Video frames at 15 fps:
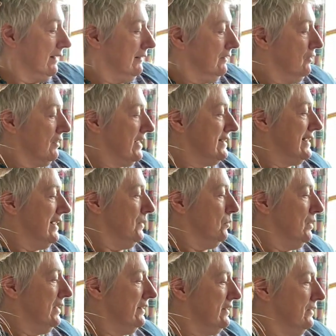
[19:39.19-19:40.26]
Look, I'll tell you what
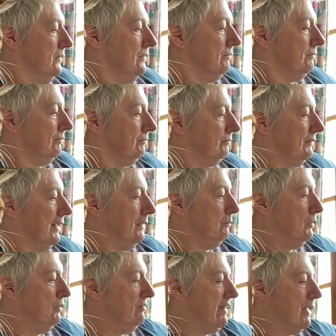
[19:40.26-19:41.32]
I'll do. I'll
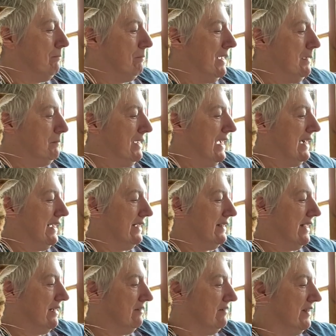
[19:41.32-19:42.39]
move that baby iron
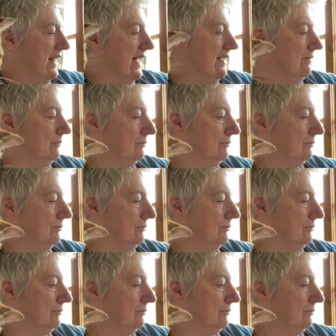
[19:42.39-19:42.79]
out of there.